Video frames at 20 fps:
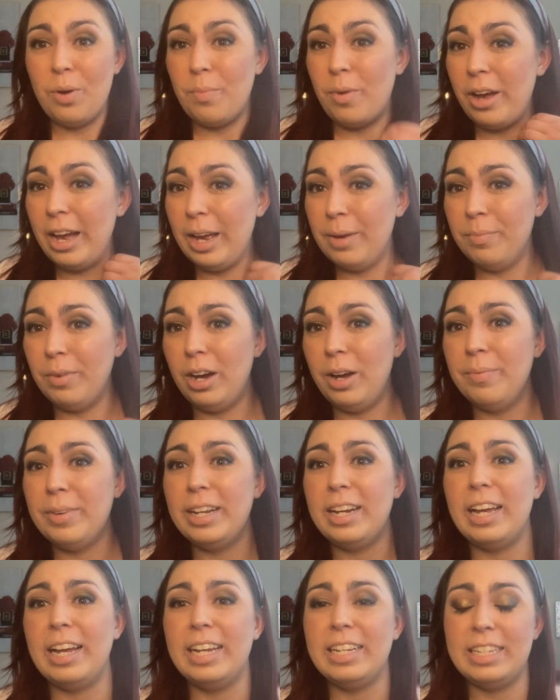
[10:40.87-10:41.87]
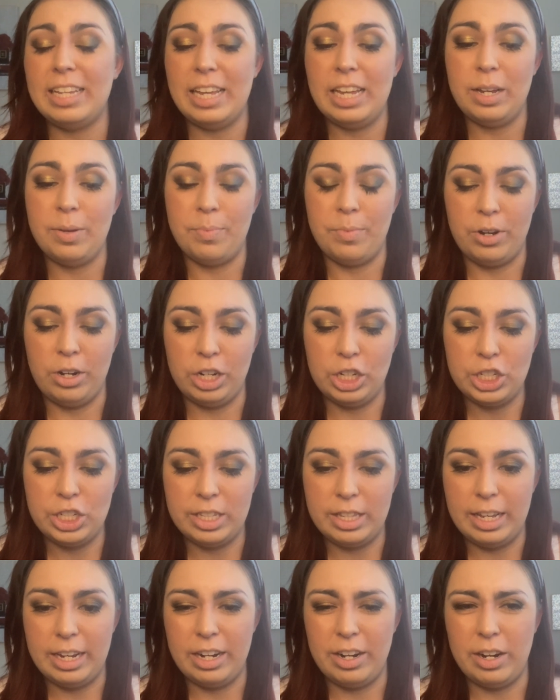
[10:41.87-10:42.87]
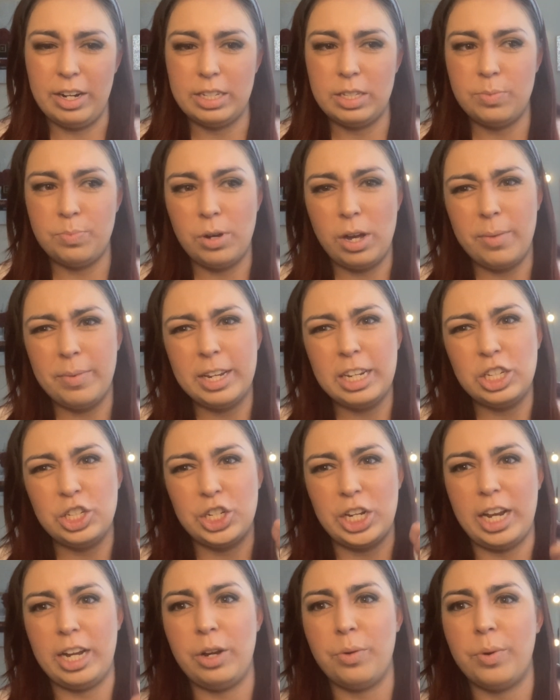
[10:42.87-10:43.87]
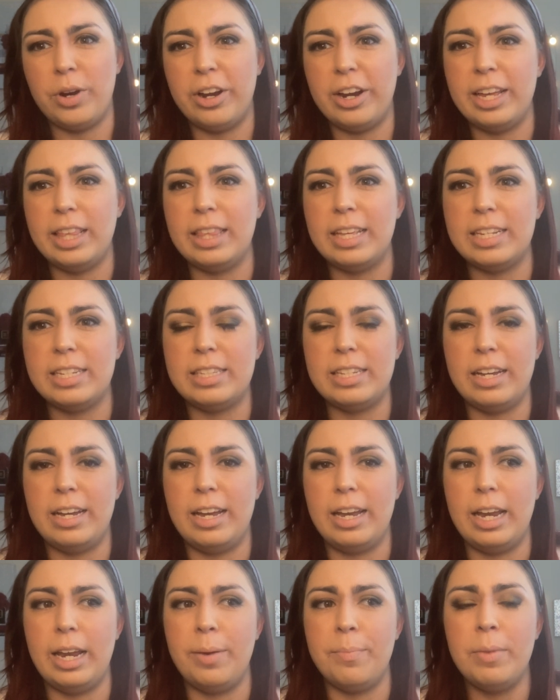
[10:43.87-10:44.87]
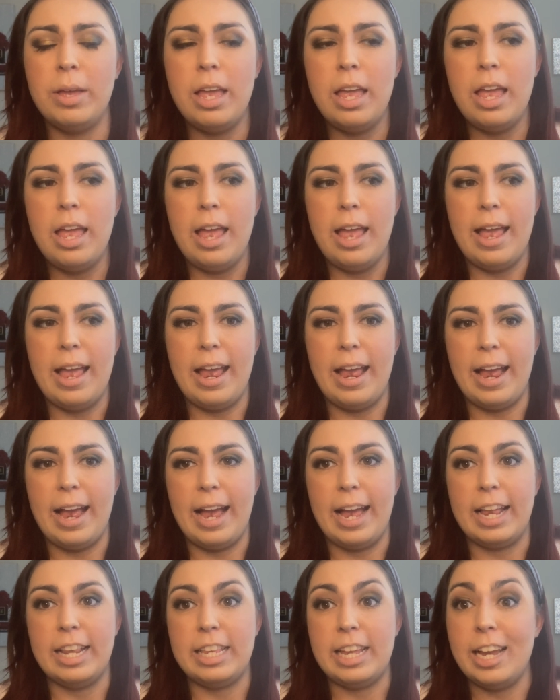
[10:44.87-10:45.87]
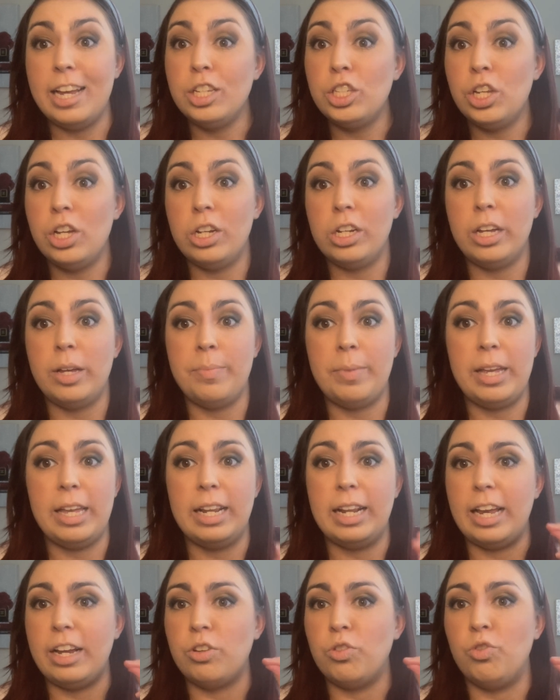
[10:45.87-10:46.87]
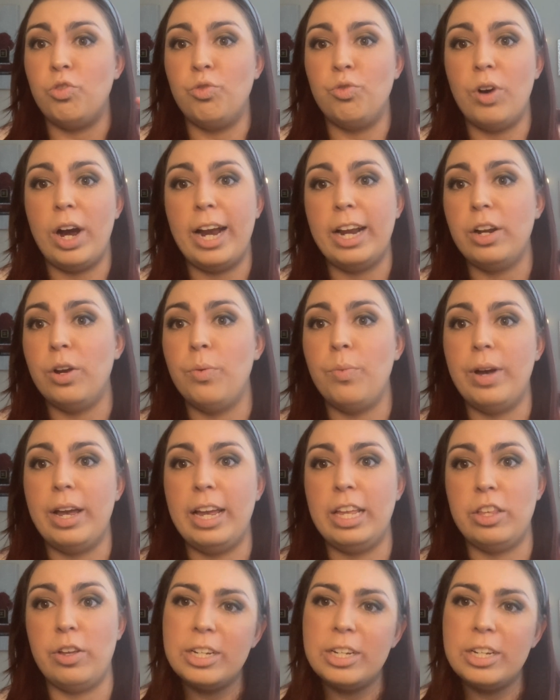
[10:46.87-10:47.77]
My mom and I take March there. It's probably January this time, and they took him in like right away.